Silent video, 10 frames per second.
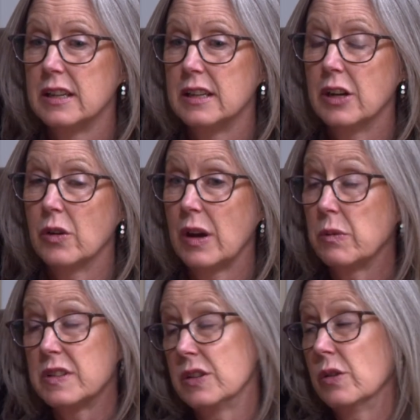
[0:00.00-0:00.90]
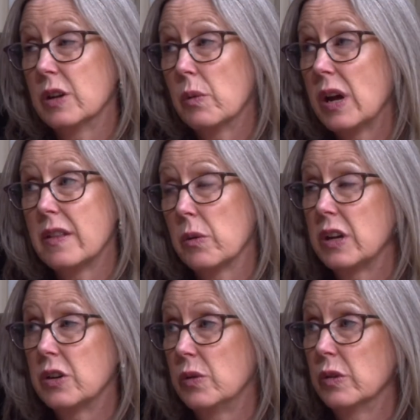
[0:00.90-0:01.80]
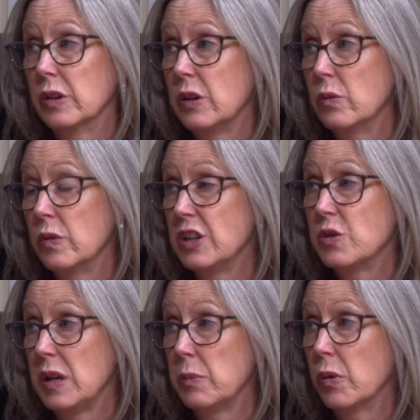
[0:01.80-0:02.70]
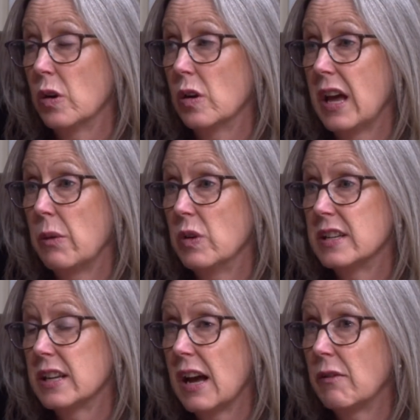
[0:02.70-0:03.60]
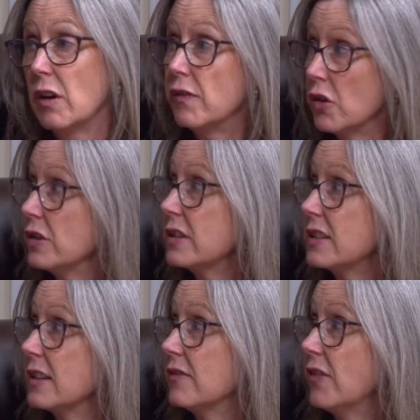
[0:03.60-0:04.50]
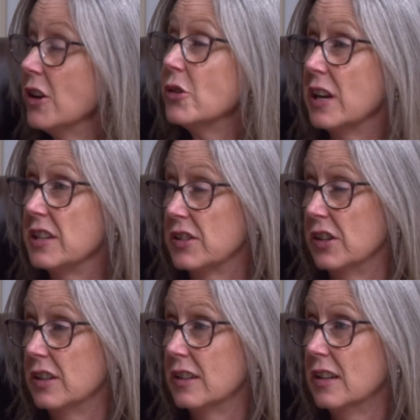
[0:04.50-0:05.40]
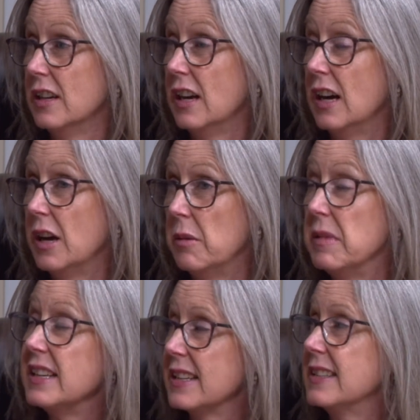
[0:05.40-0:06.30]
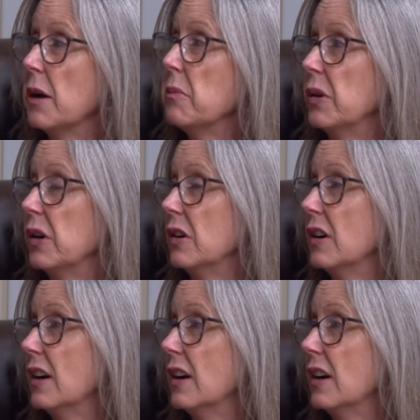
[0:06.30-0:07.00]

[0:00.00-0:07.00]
the only way that we could really reach people. And we did have our first fundraiser in December.